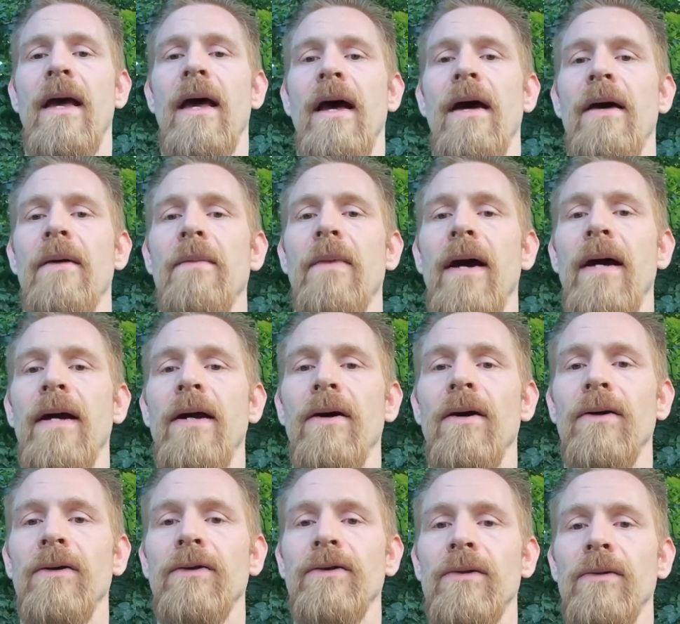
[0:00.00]
I
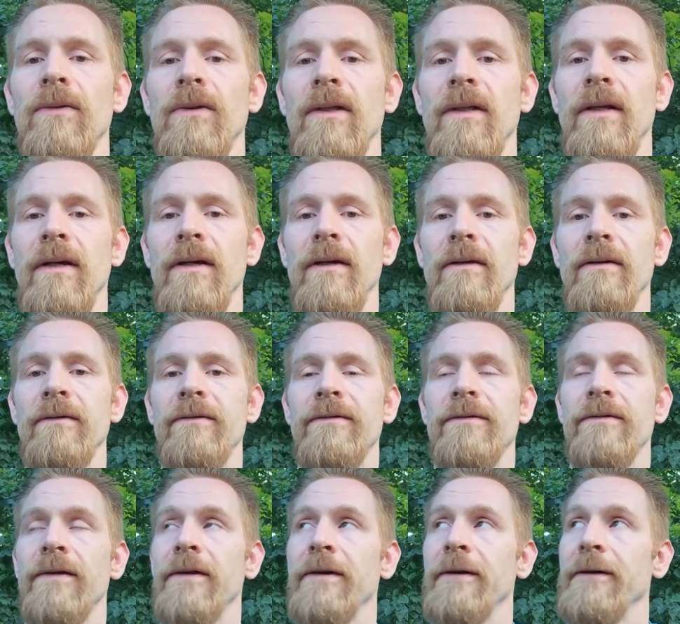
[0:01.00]
also love
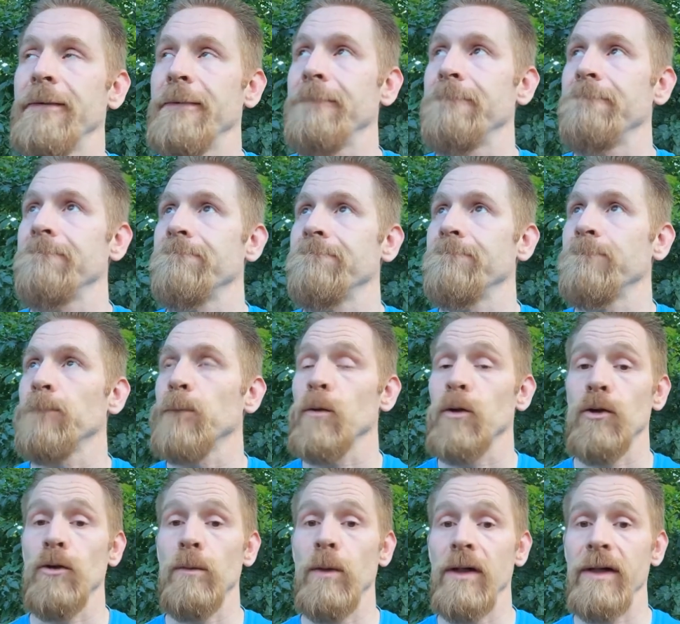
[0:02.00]

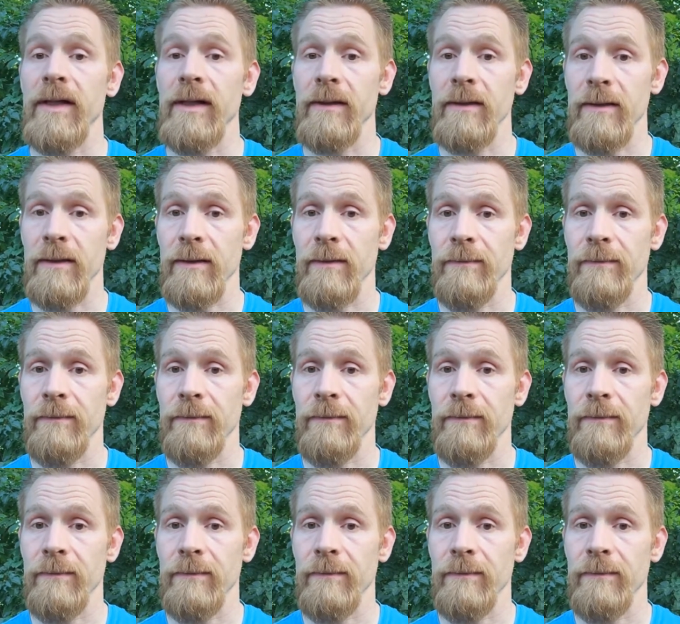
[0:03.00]
Shubunkins.